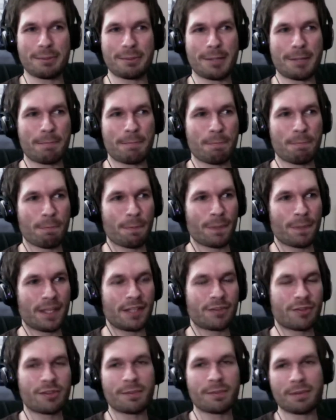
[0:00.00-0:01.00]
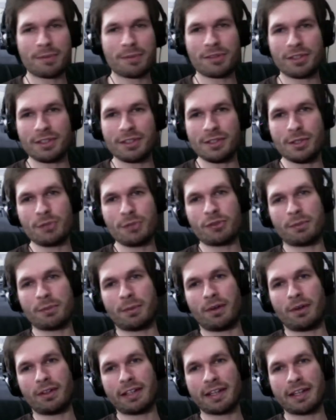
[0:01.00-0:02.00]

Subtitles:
I mean, you know, sometimes you didn't use them all.